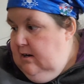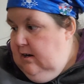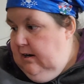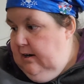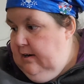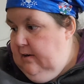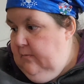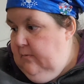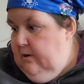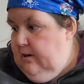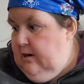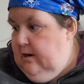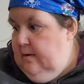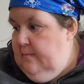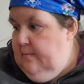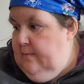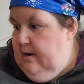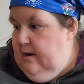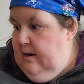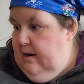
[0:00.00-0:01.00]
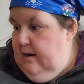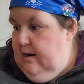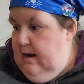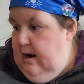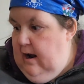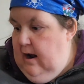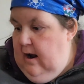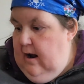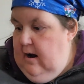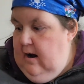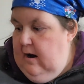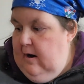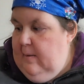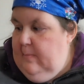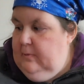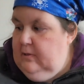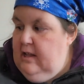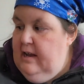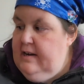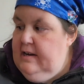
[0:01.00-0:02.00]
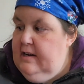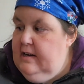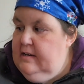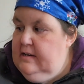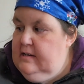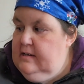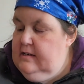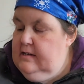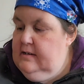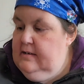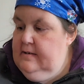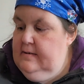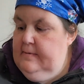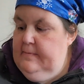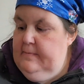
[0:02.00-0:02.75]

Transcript: I can work on my blanket.